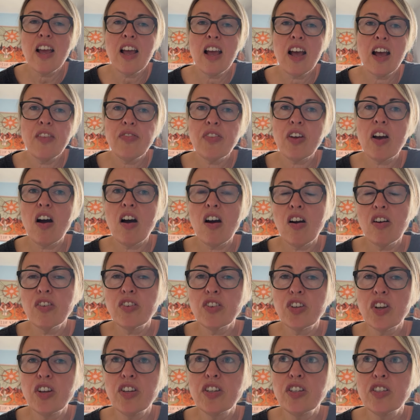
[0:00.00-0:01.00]
and that aren't
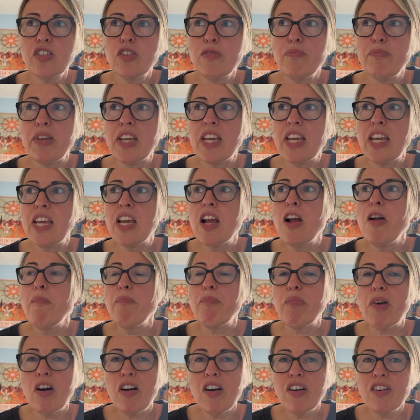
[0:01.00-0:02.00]
going to be
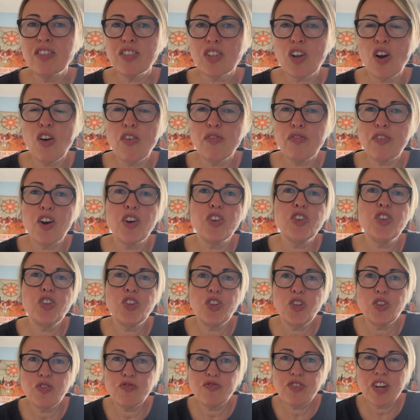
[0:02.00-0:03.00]
part of our
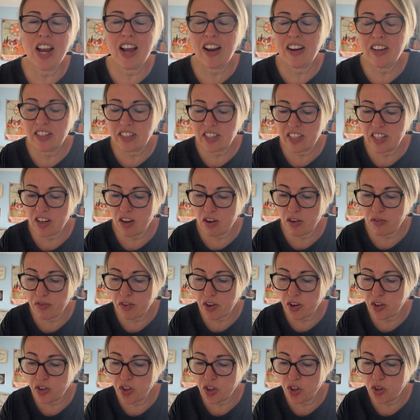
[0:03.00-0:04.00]
new reality of of
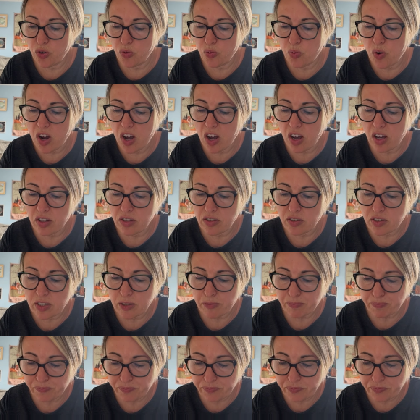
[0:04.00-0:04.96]
our new world.